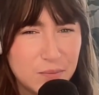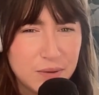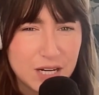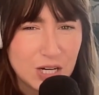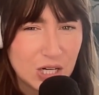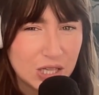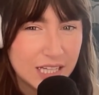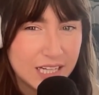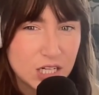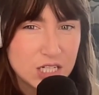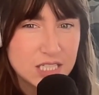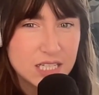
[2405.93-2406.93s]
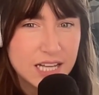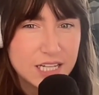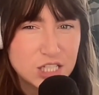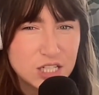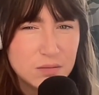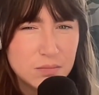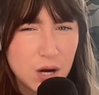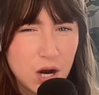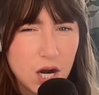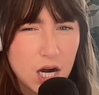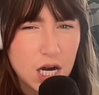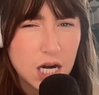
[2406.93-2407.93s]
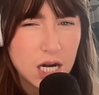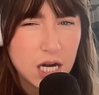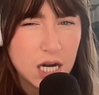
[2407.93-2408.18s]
beer liquor selection bar